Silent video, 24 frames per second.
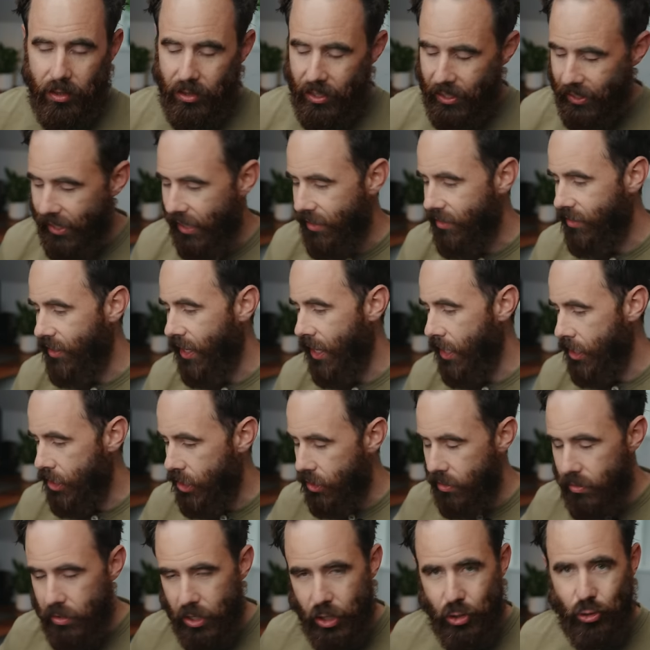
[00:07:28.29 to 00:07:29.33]
like I
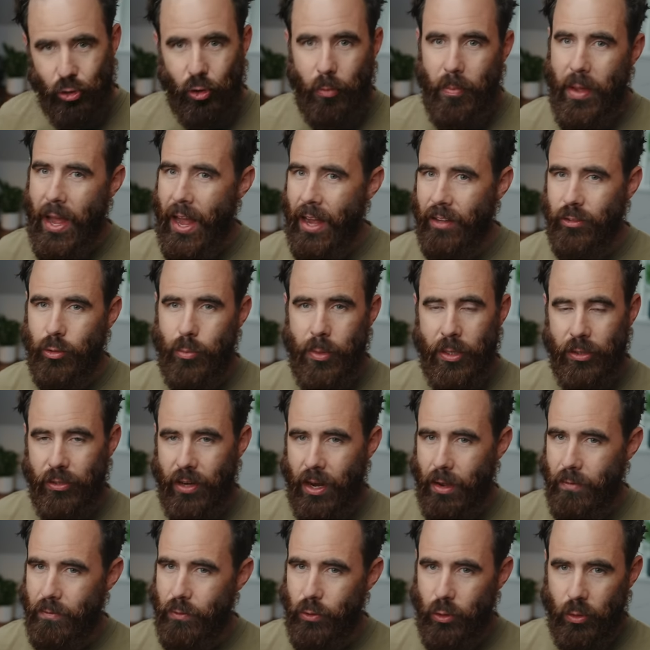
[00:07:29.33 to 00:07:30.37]
said, digital backs have been
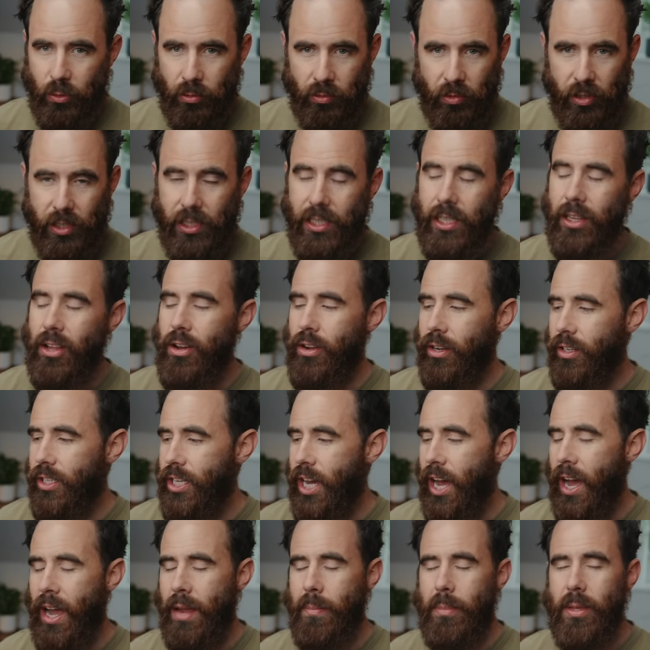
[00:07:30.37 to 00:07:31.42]
around for a really long
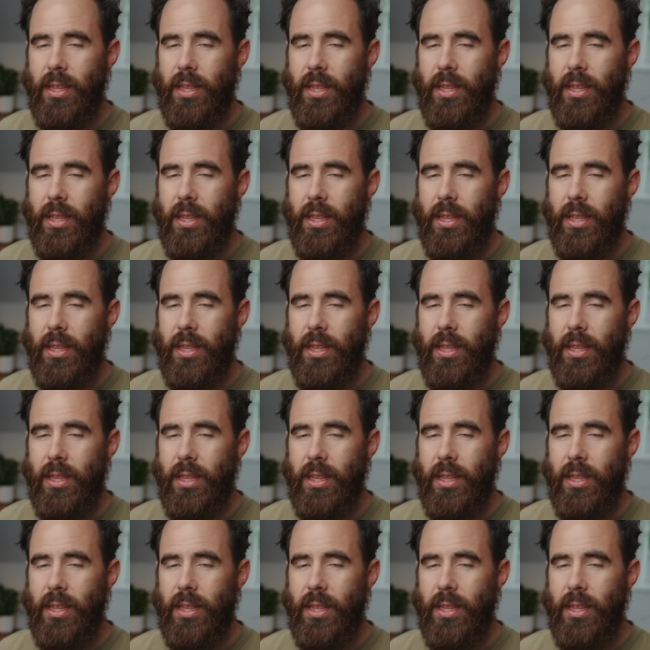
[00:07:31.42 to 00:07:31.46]
time,